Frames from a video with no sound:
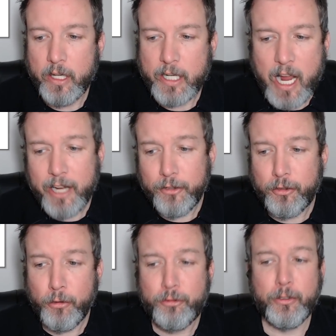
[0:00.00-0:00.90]
kind of
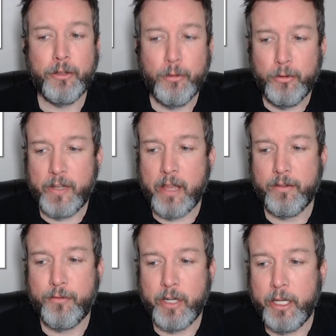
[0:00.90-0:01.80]
shows your
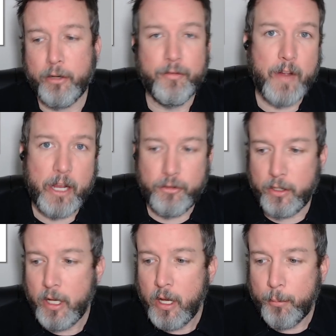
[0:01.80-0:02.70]
enthusiasm for either
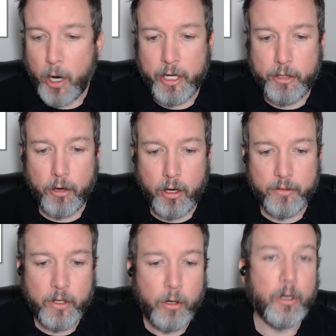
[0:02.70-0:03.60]
fashion, Mardi
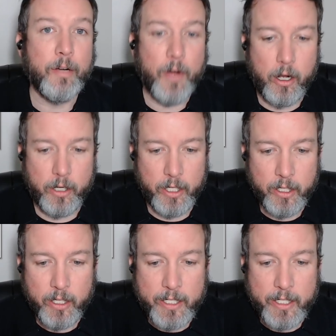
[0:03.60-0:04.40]
Gras, or Kamala.